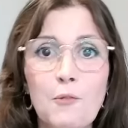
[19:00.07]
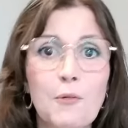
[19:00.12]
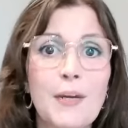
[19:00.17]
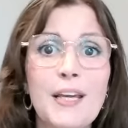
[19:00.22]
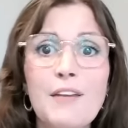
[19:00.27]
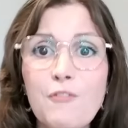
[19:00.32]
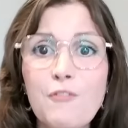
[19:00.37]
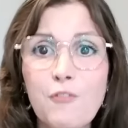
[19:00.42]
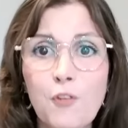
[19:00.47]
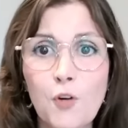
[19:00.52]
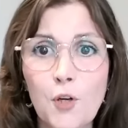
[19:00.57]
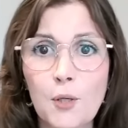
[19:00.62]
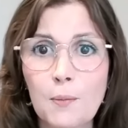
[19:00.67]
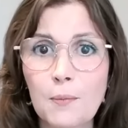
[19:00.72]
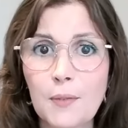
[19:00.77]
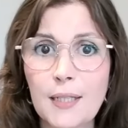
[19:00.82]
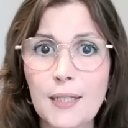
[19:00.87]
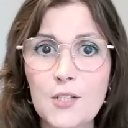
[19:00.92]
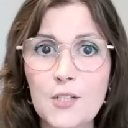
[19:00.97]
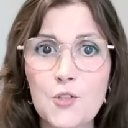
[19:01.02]

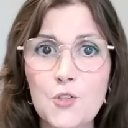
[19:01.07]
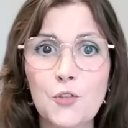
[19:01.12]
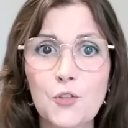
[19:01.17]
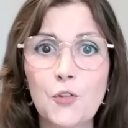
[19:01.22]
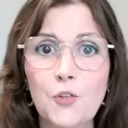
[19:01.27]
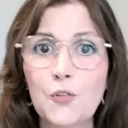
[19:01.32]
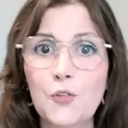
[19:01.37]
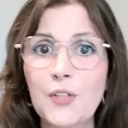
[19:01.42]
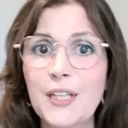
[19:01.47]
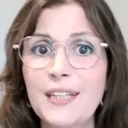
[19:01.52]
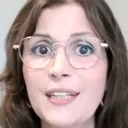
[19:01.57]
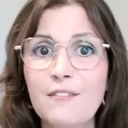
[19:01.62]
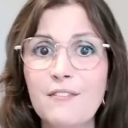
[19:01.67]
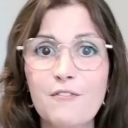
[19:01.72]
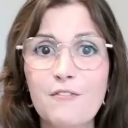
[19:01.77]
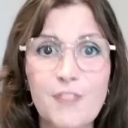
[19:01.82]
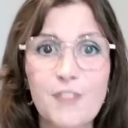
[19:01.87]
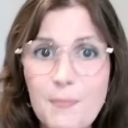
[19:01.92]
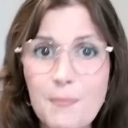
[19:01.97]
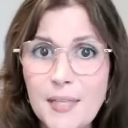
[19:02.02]
formulas. You don't need
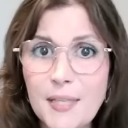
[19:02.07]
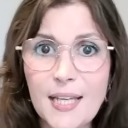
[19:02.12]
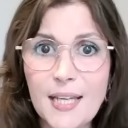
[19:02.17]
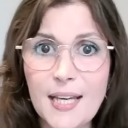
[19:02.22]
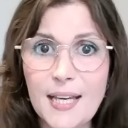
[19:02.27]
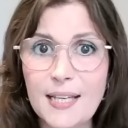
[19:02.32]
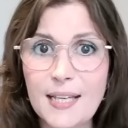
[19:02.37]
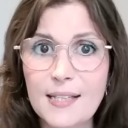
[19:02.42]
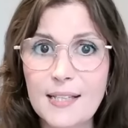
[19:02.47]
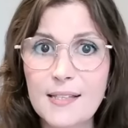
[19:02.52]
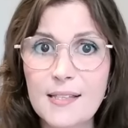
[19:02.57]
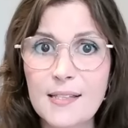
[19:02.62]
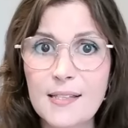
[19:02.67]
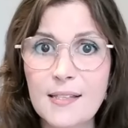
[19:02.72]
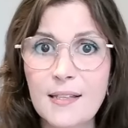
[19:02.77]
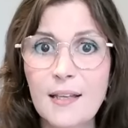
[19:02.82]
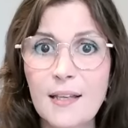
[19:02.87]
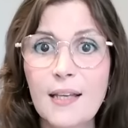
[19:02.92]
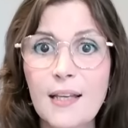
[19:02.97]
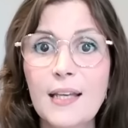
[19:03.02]
VBAs.
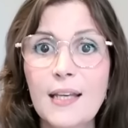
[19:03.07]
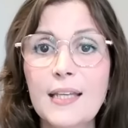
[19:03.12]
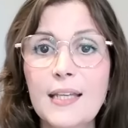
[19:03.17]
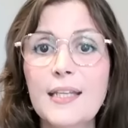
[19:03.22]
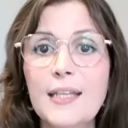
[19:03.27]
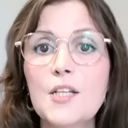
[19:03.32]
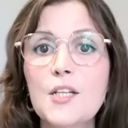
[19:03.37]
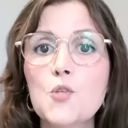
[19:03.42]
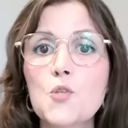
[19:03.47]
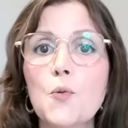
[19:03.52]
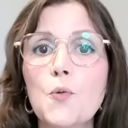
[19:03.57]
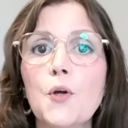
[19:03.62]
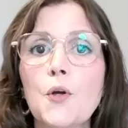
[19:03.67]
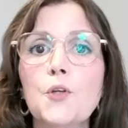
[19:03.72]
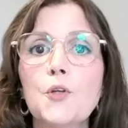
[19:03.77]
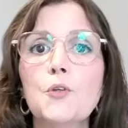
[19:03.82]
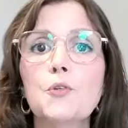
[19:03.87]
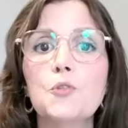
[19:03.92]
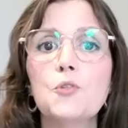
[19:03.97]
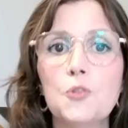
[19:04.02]
Here's what you do